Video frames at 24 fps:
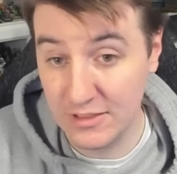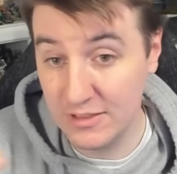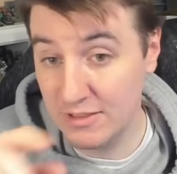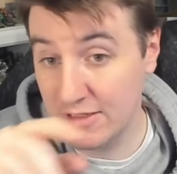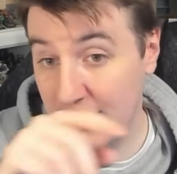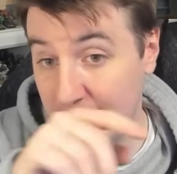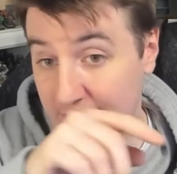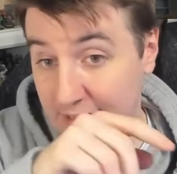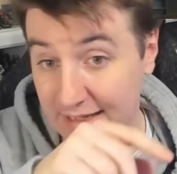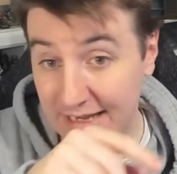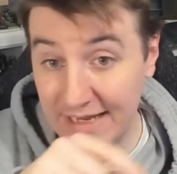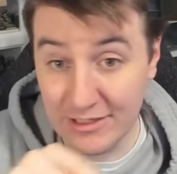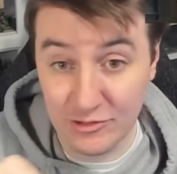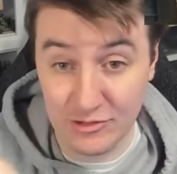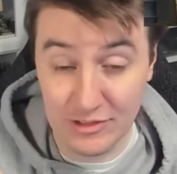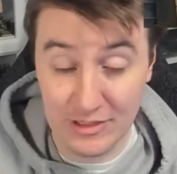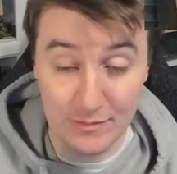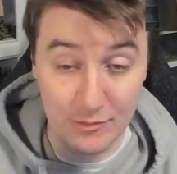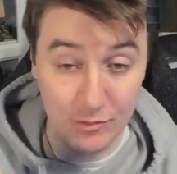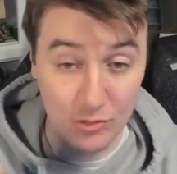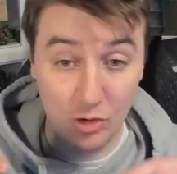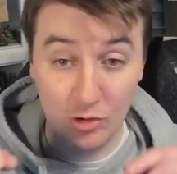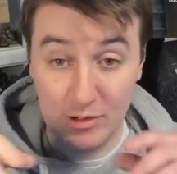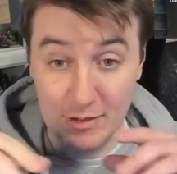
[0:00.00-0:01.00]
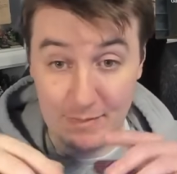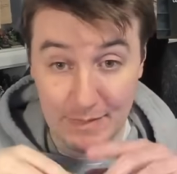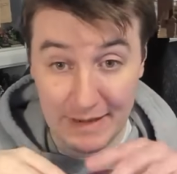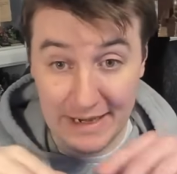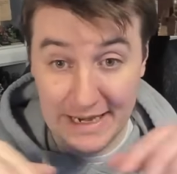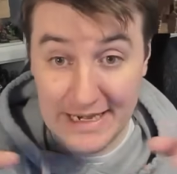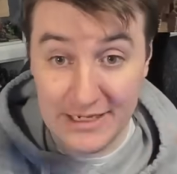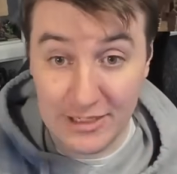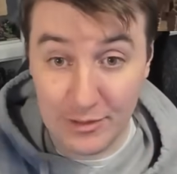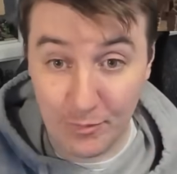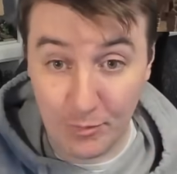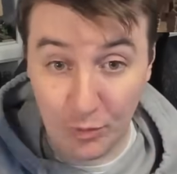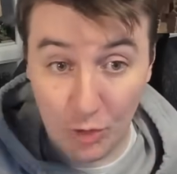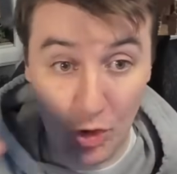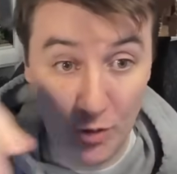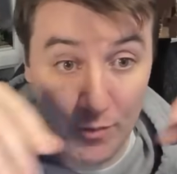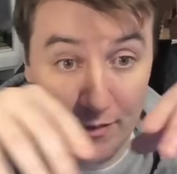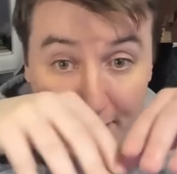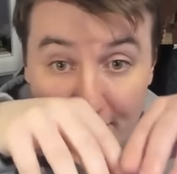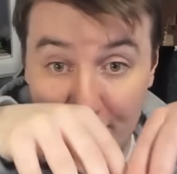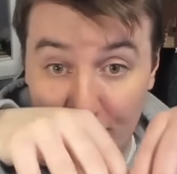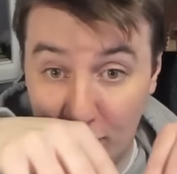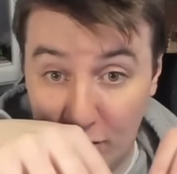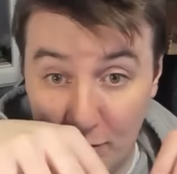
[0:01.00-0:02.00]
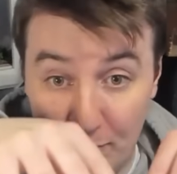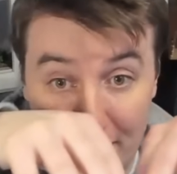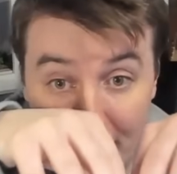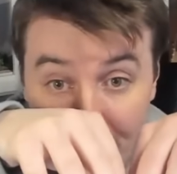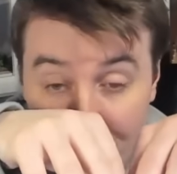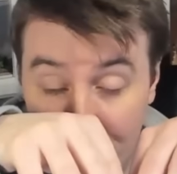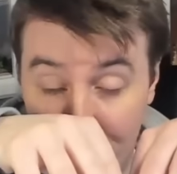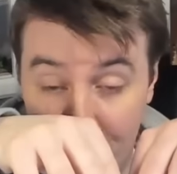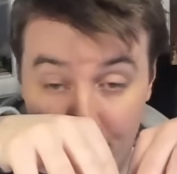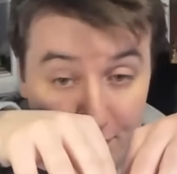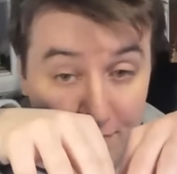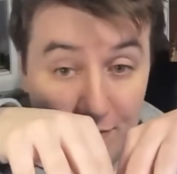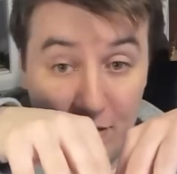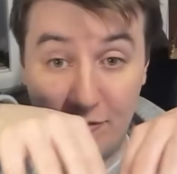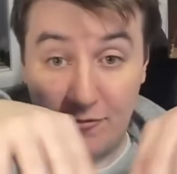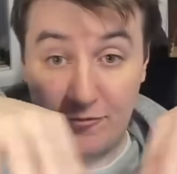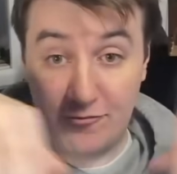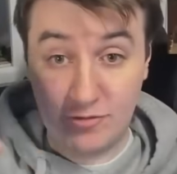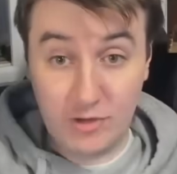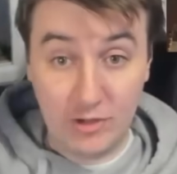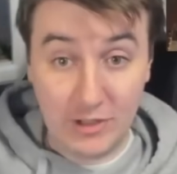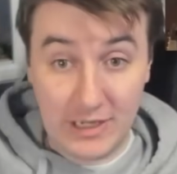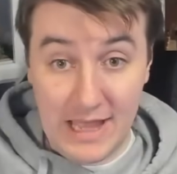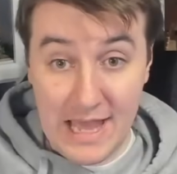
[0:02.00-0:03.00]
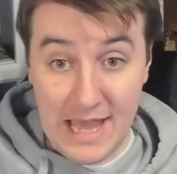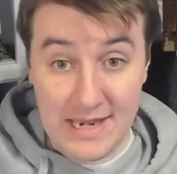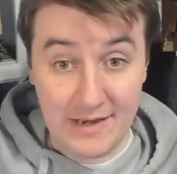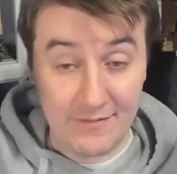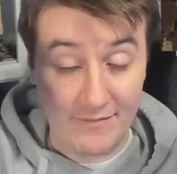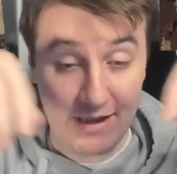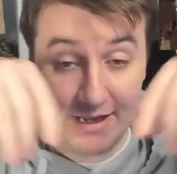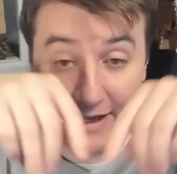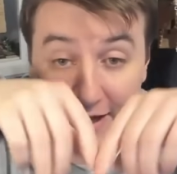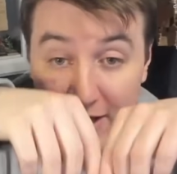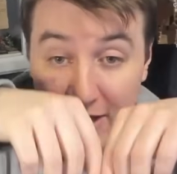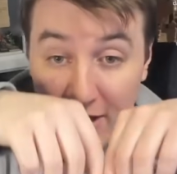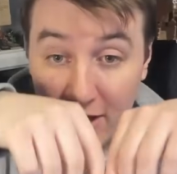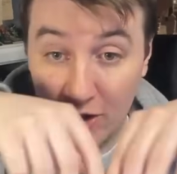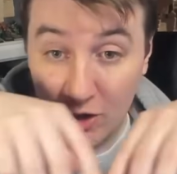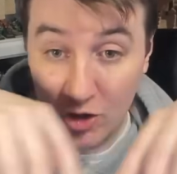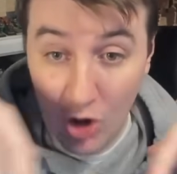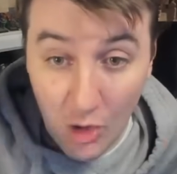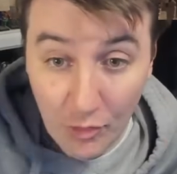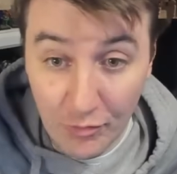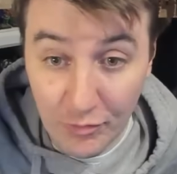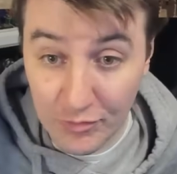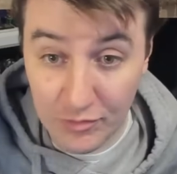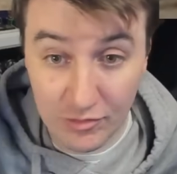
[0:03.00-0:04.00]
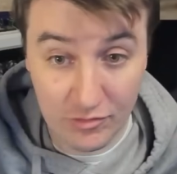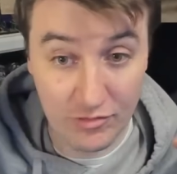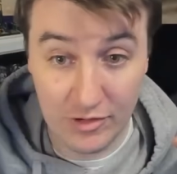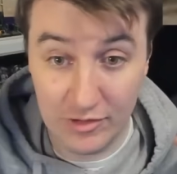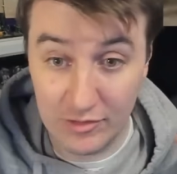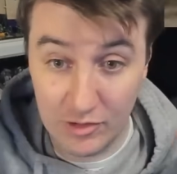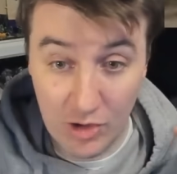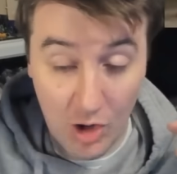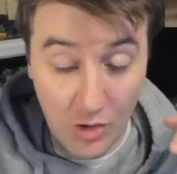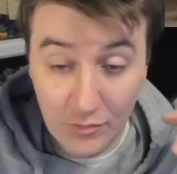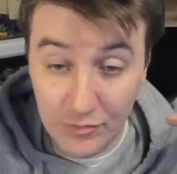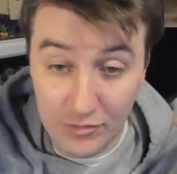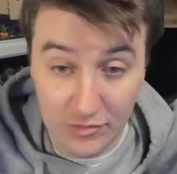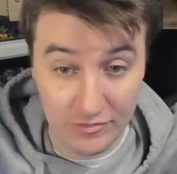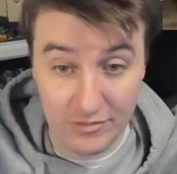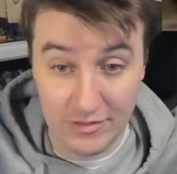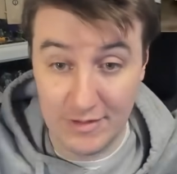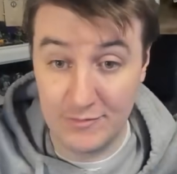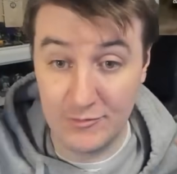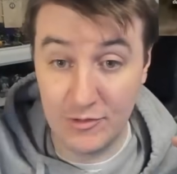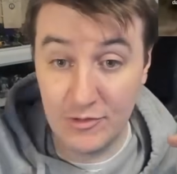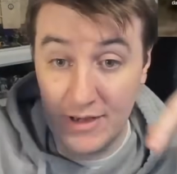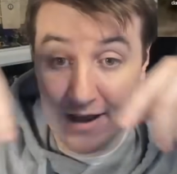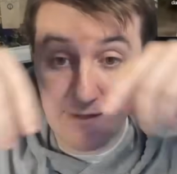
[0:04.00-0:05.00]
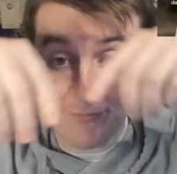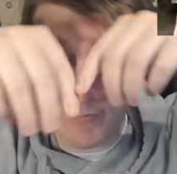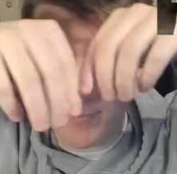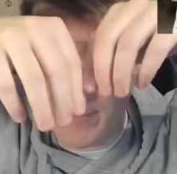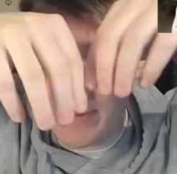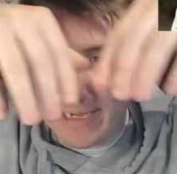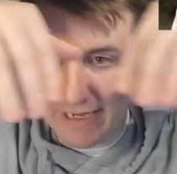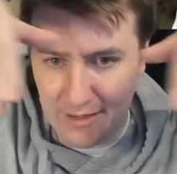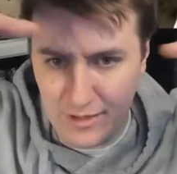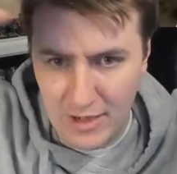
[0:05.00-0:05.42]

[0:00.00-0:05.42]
And literally, we're talking about in deployment. This could be a front line of like conscripts. It doesn't have to be like